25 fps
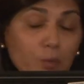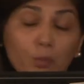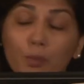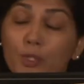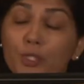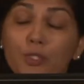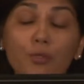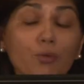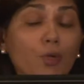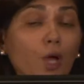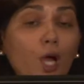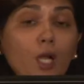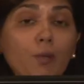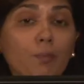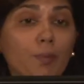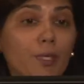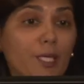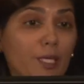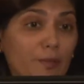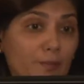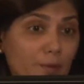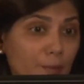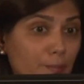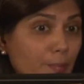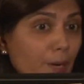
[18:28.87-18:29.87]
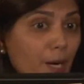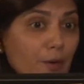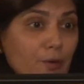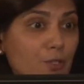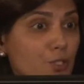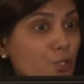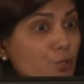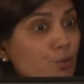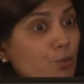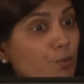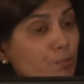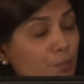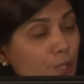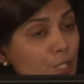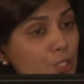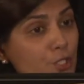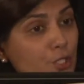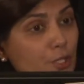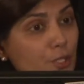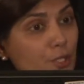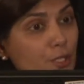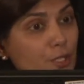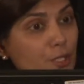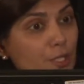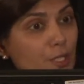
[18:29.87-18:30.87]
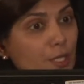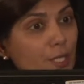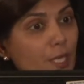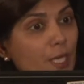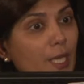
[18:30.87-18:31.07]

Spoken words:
We do not believe in parachute missions.